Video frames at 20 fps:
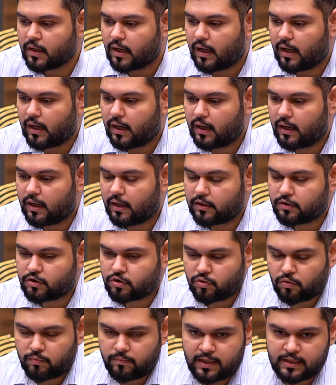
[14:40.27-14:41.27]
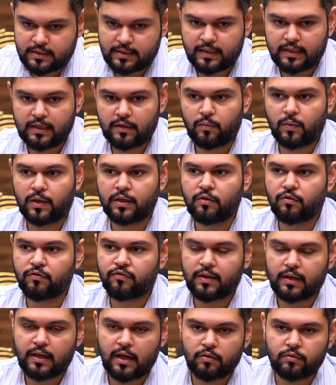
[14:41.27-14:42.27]
So basically, when you
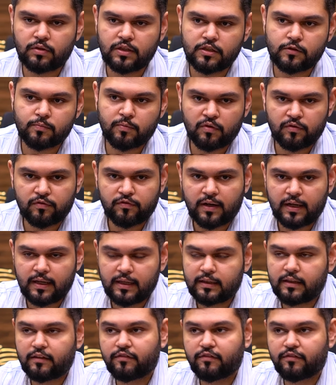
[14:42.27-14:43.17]
fill out these profiles,